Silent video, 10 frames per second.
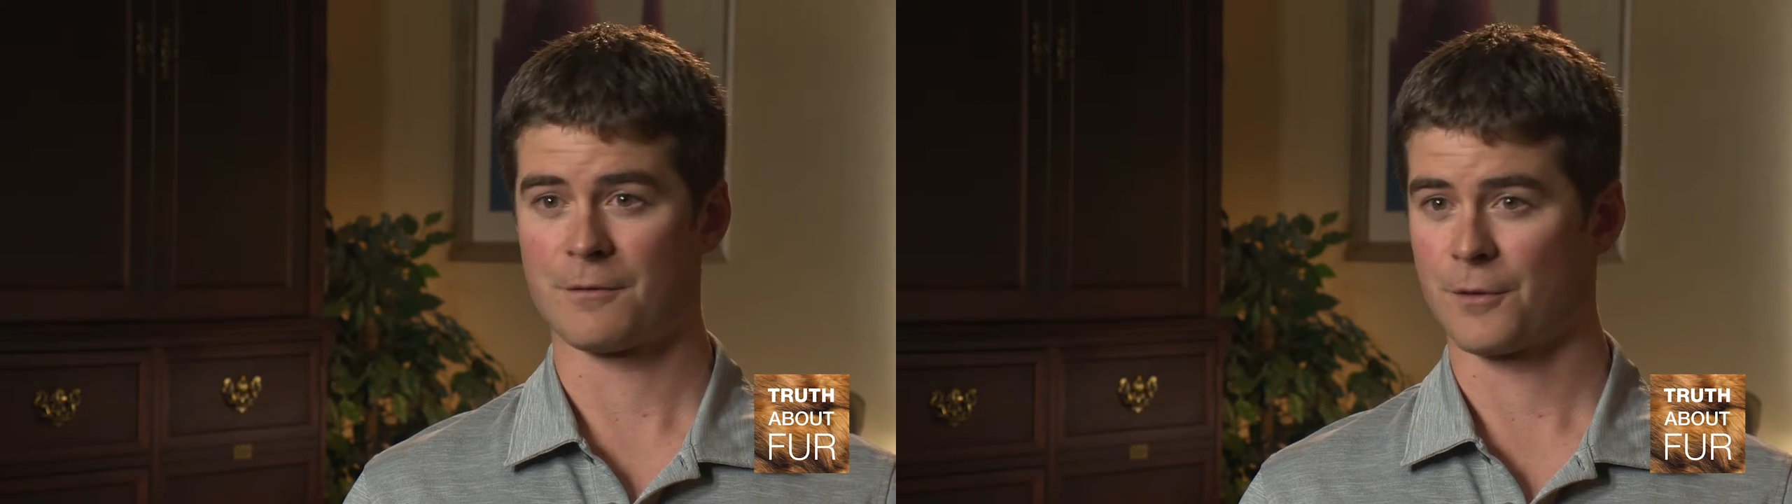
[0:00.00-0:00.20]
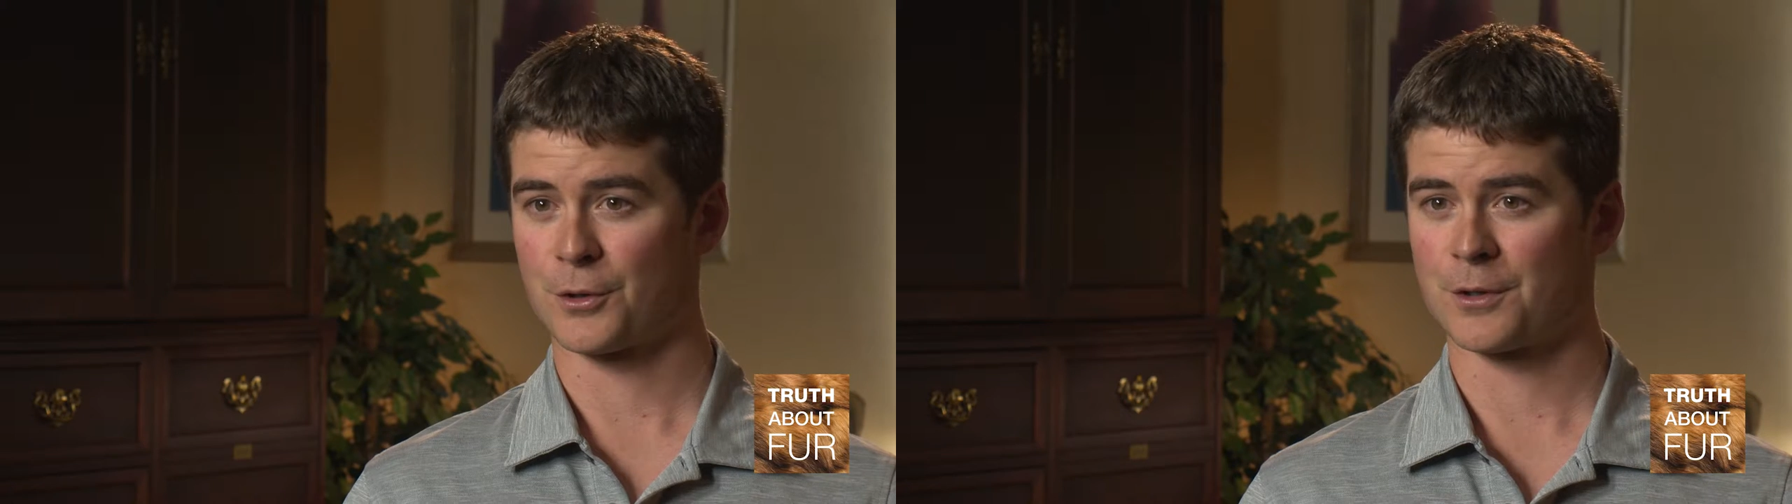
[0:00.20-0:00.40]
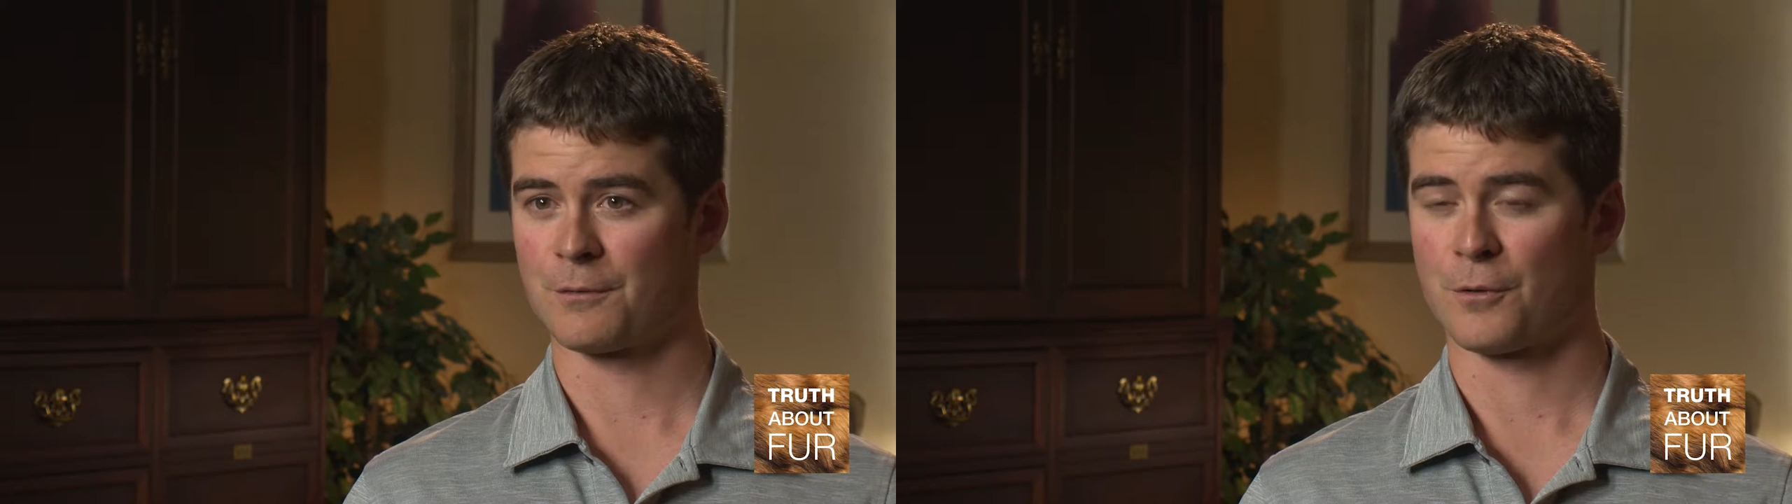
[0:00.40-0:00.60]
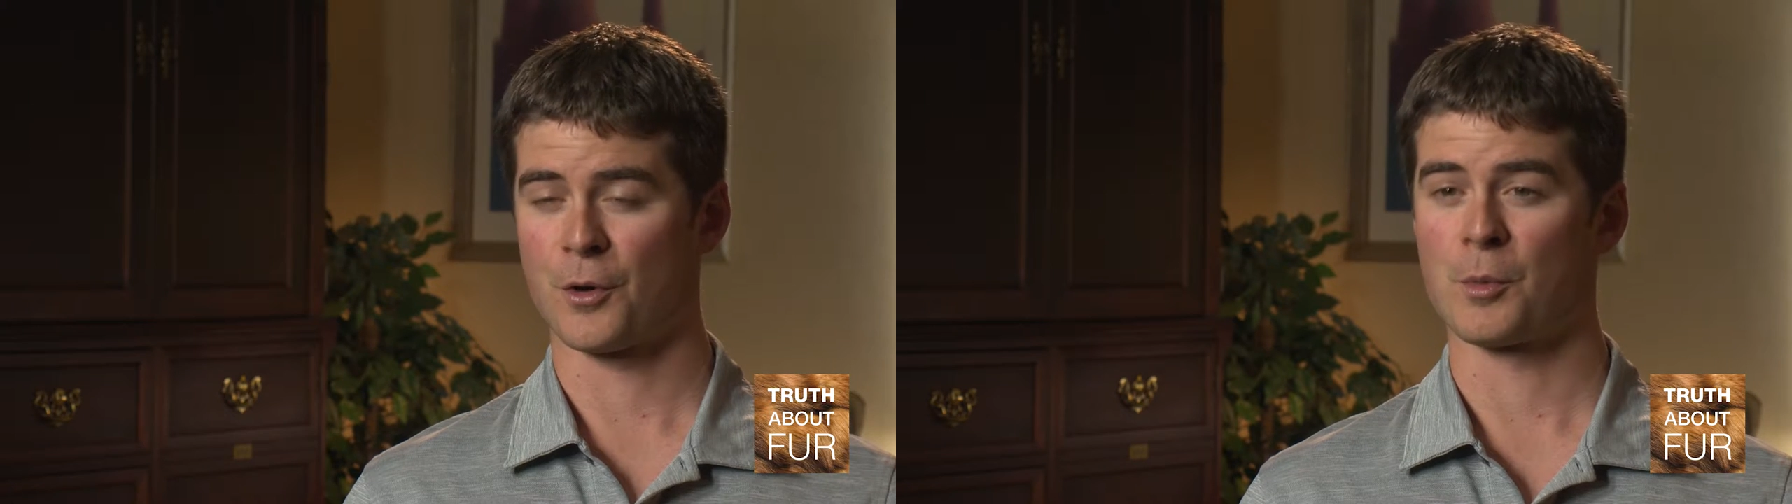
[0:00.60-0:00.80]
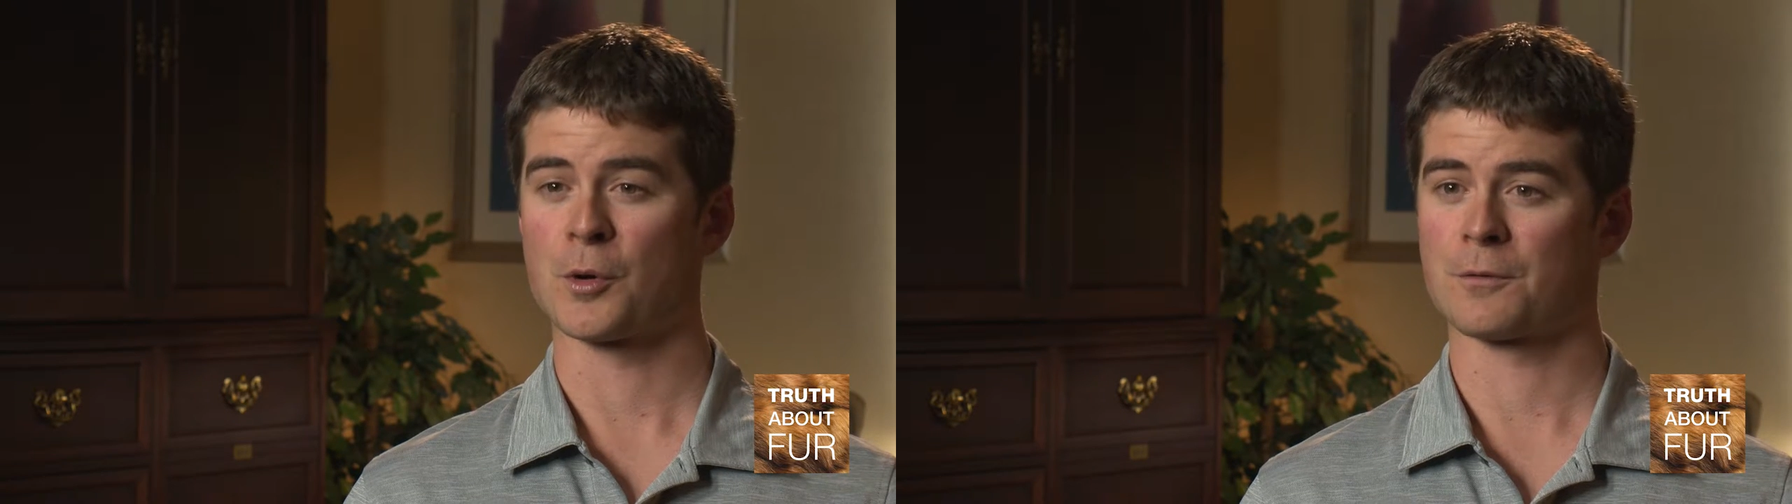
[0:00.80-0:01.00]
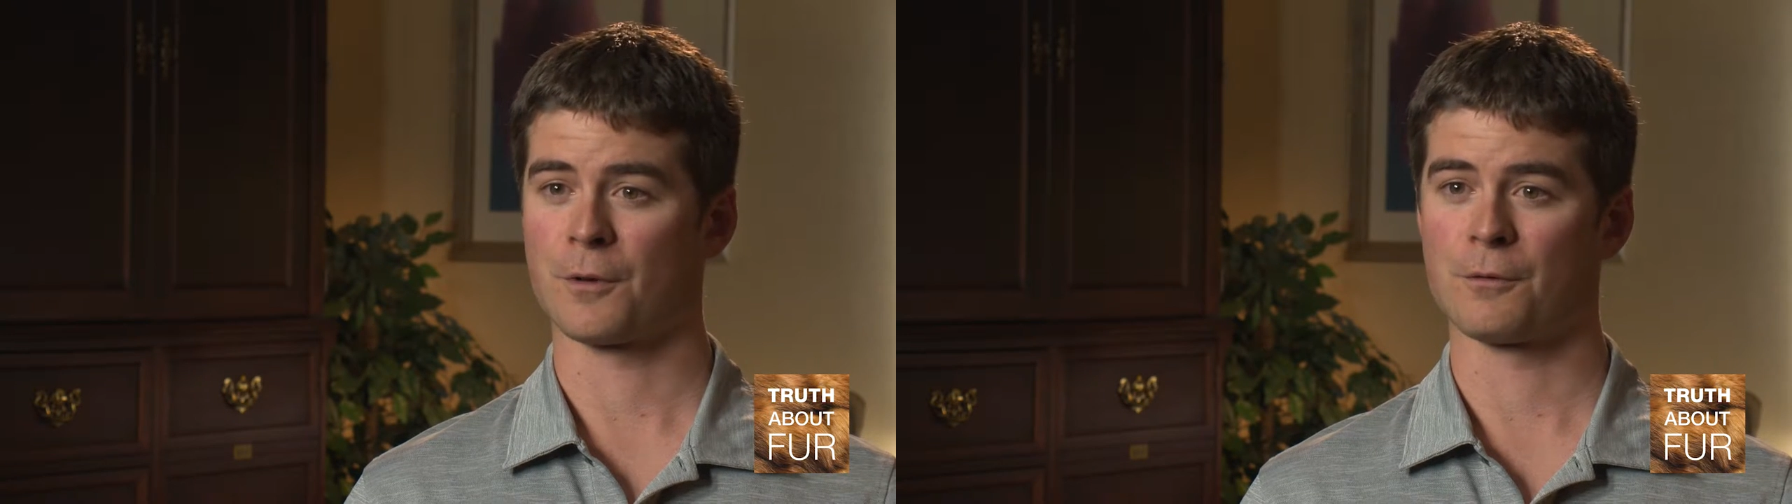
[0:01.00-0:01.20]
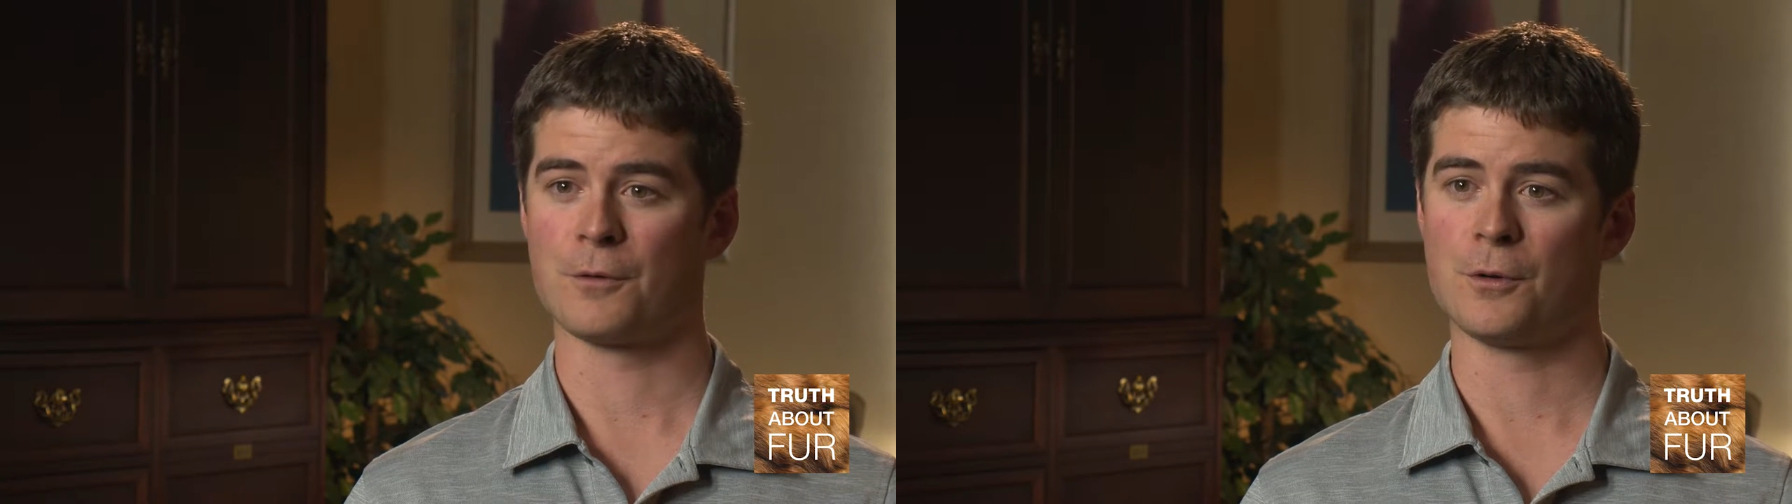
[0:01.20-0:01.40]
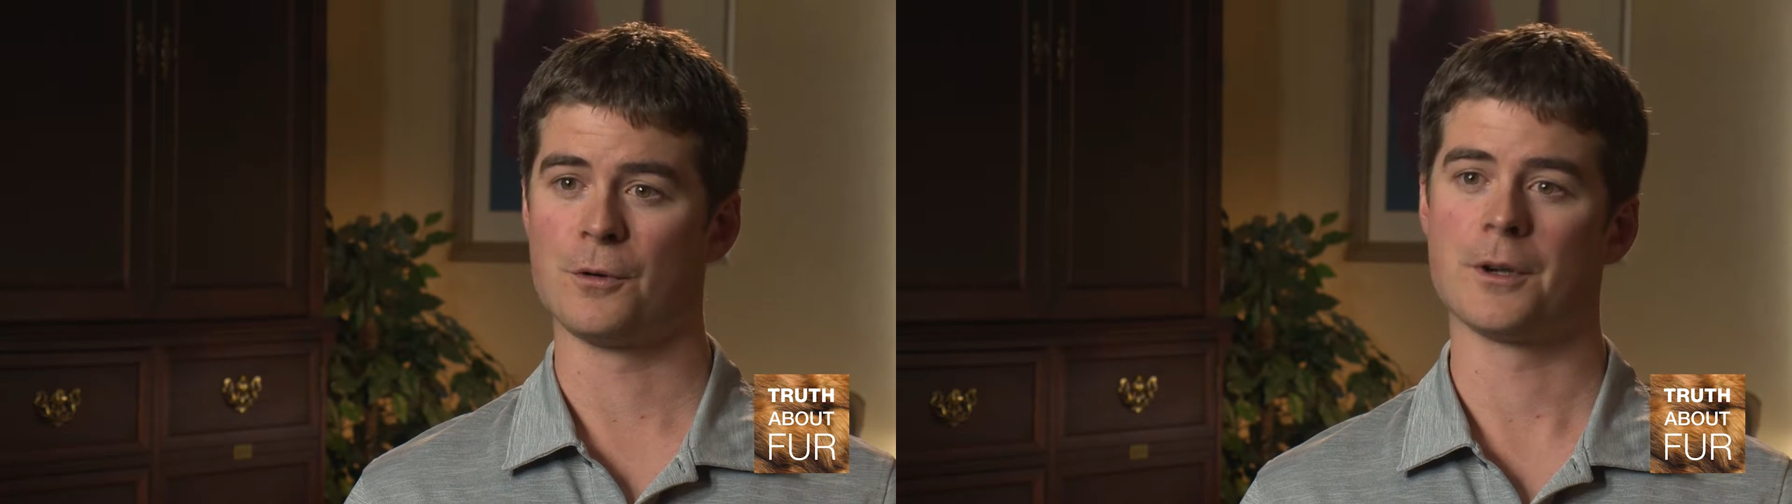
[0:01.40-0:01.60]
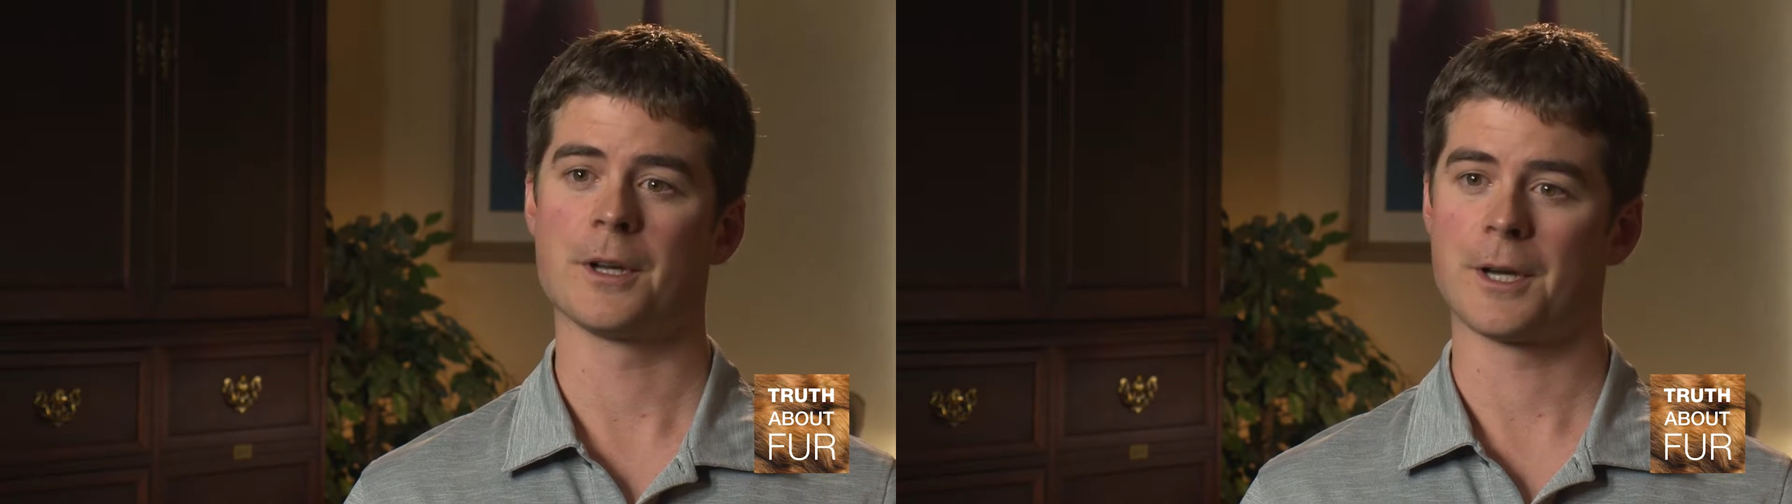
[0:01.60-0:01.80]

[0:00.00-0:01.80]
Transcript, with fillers: first and foremost for food.